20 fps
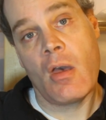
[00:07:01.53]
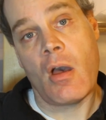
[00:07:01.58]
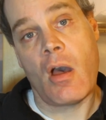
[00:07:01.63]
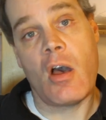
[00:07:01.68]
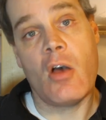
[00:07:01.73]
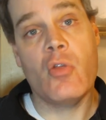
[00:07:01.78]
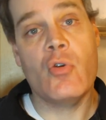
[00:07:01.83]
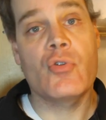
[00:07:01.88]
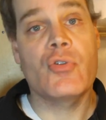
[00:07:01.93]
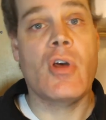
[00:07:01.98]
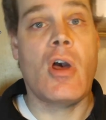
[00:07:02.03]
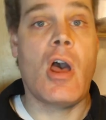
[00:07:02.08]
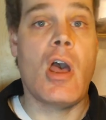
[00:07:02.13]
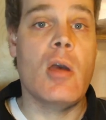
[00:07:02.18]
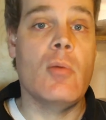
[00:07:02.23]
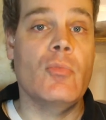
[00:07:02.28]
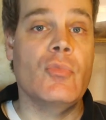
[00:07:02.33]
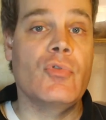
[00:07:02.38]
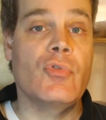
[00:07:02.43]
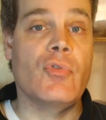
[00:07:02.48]
Other
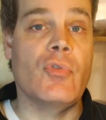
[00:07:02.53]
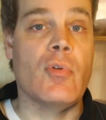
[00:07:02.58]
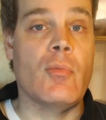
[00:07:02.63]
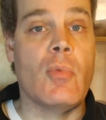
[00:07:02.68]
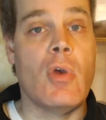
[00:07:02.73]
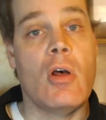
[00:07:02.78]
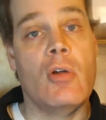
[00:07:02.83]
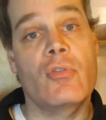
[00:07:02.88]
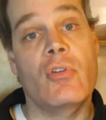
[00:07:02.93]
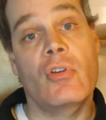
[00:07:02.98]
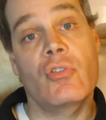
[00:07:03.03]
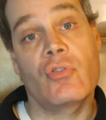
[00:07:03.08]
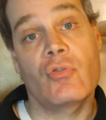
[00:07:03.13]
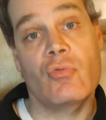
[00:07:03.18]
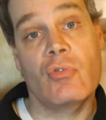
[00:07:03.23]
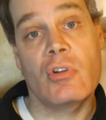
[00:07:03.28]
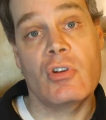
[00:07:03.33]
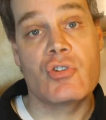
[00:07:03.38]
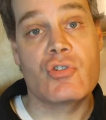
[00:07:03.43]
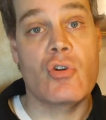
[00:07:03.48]
times, the male doesn't
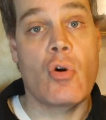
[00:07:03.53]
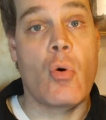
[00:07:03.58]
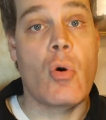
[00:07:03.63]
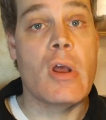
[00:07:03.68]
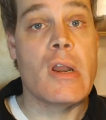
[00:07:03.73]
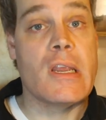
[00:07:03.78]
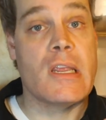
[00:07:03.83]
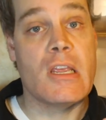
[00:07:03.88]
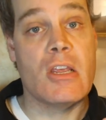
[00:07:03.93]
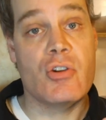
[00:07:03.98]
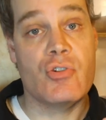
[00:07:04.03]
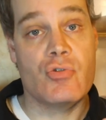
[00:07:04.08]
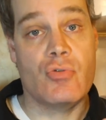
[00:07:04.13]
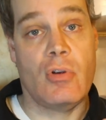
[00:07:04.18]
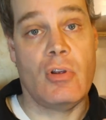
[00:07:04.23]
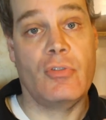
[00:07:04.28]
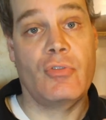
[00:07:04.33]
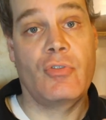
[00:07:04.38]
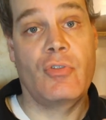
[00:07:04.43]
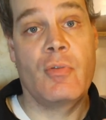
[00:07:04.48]
really show any
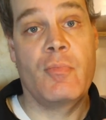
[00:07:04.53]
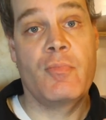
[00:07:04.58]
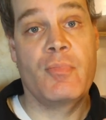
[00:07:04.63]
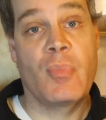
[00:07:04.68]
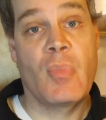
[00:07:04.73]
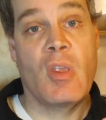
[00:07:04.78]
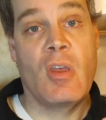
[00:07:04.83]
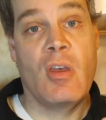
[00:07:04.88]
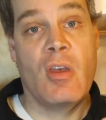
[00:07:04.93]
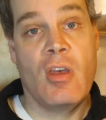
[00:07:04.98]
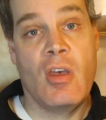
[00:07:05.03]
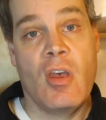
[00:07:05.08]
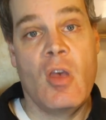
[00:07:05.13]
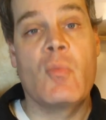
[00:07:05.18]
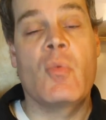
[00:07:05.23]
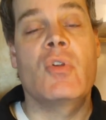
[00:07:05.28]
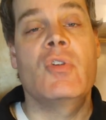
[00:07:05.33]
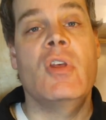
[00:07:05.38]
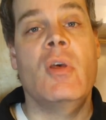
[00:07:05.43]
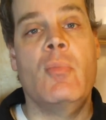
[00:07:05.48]
interest.
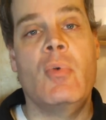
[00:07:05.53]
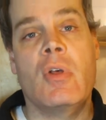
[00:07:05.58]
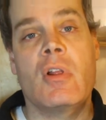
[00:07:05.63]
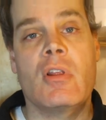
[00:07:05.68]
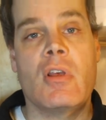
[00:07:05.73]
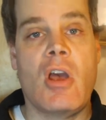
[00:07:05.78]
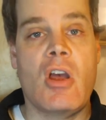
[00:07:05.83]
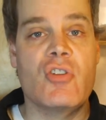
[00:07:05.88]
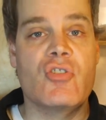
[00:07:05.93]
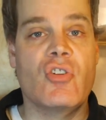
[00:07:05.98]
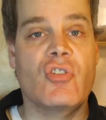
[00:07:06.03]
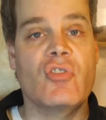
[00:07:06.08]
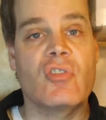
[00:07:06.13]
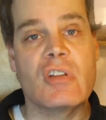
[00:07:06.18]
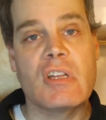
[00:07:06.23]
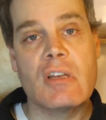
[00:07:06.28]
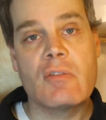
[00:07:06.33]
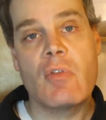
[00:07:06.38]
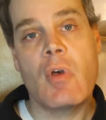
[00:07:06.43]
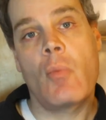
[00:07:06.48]
But typically, I just
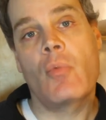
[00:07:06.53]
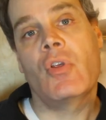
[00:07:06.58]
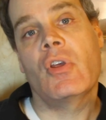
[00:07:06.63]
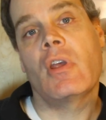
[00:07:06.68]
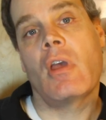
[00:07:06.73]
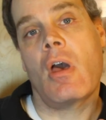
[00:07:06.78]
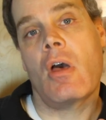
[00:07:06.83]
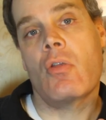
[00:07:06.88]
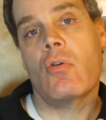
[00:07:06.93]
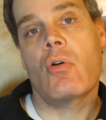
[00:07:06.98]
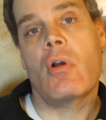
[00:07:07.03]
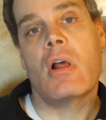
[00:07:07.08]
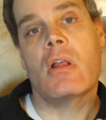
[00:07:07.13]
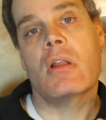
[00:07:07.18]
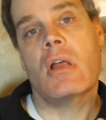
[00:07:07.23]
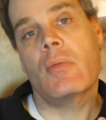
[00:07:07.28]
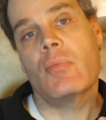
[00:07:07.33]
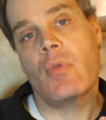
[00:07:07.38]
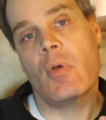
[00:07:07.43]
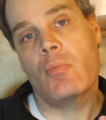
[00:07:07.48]
leave them together. I
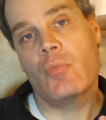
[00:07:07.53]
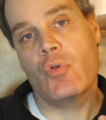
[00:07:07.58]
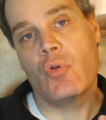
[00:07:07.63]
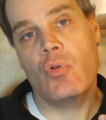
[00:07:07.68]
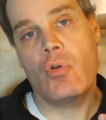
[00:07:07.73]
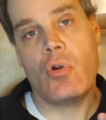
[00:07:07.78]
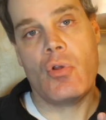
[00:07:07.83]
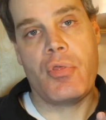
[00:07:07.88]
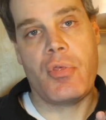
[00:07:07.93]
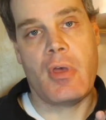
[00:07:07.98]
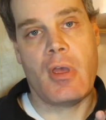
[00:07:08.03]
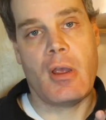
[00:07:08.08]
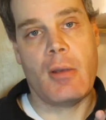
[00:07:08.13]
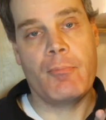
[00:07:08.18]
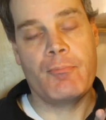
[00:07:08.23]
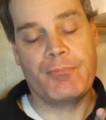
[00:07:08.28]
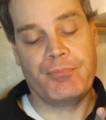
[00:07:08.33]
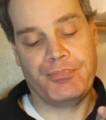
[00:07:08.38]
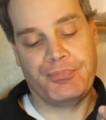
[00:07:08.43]
let them do their thing.